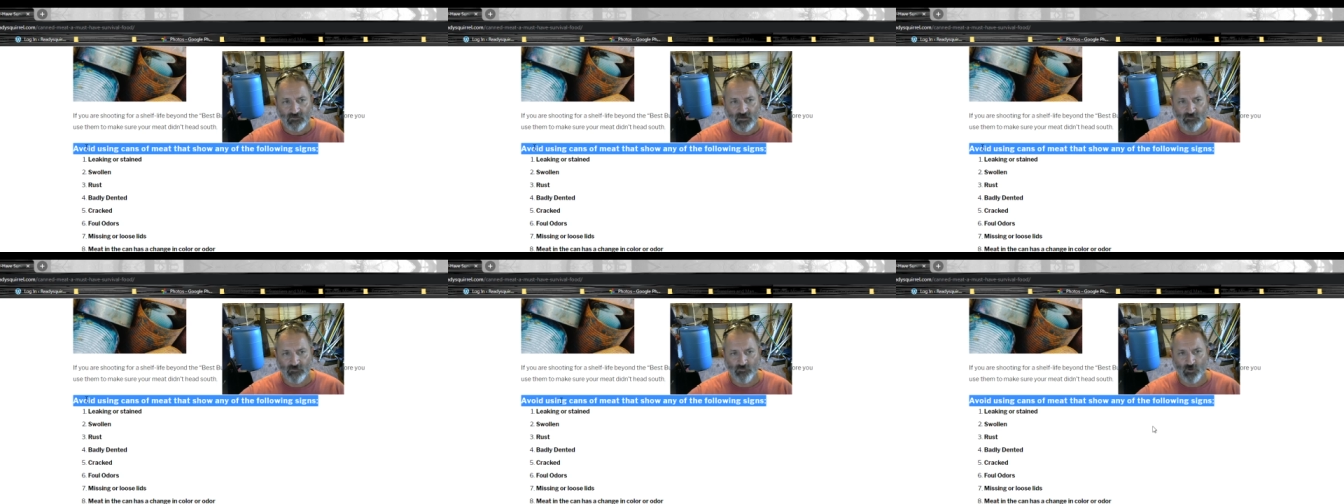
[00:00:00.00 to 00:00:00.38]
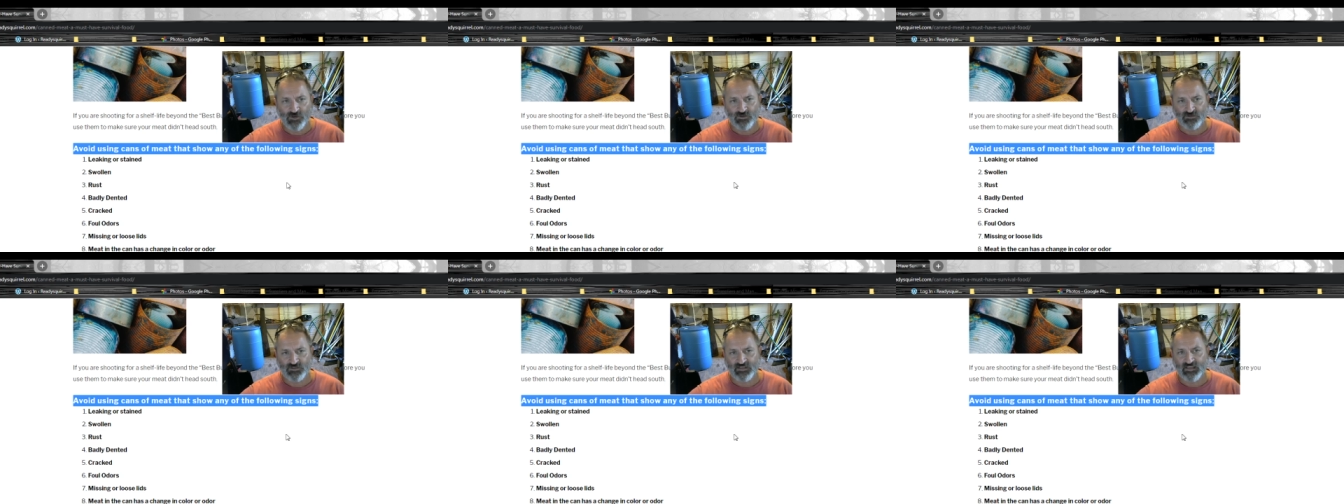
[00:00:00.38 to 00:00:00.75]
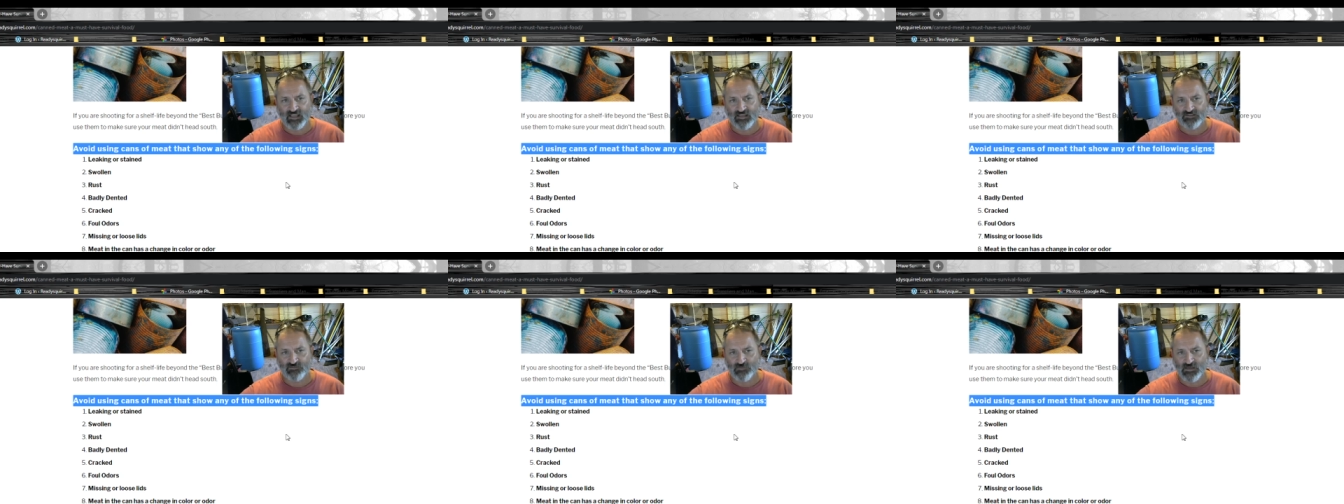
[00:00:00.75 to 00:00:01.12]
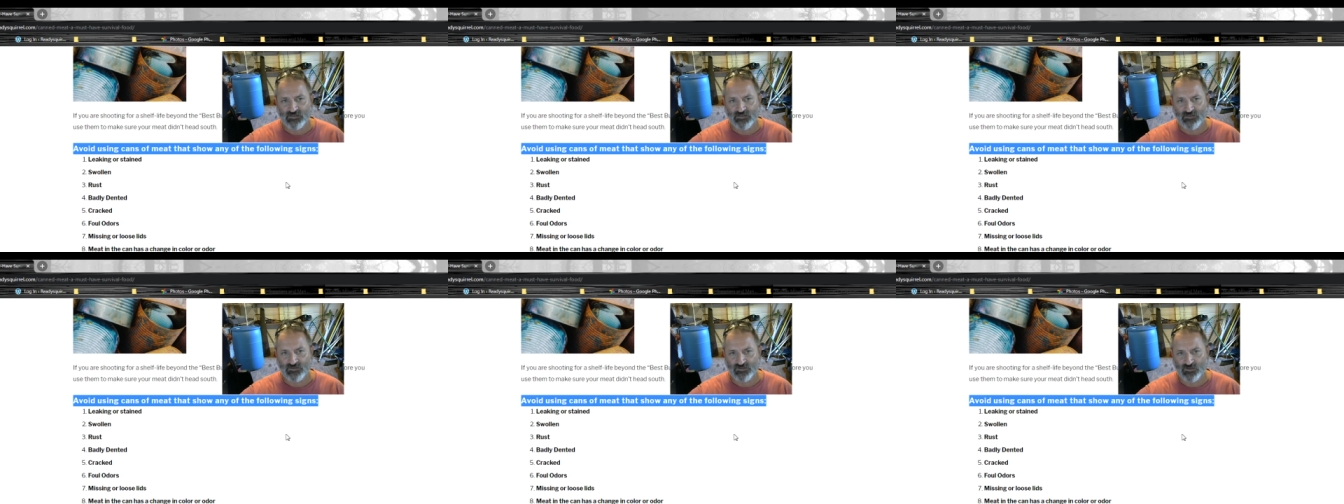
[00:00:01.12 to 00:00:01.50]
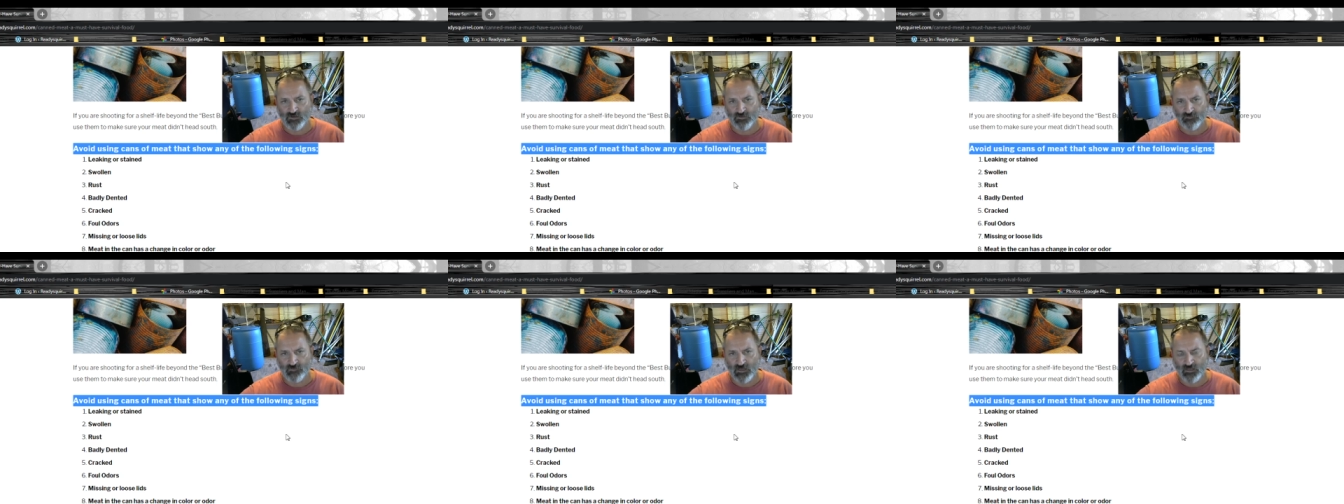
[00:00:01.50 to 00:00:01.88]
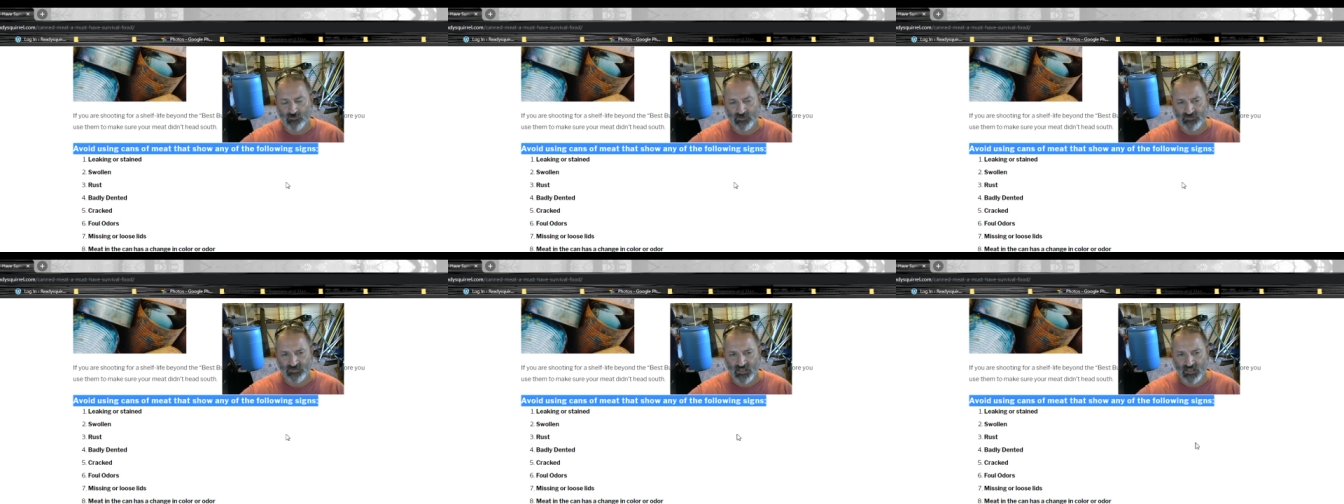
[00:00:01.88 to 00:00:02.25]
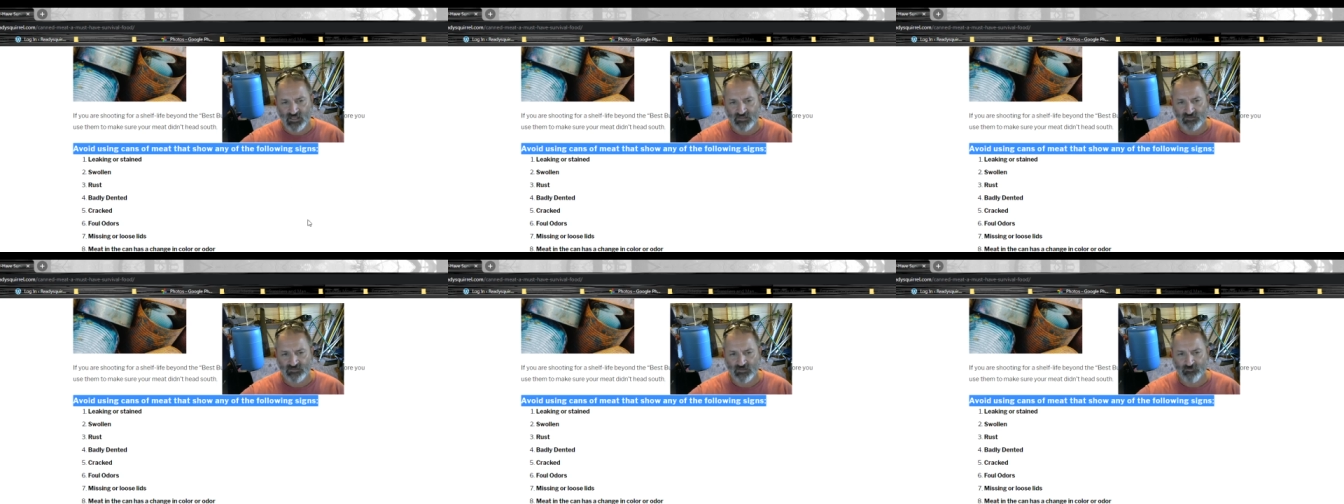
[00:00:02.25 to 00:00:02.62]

Avoid using cans of meat that show the following signs.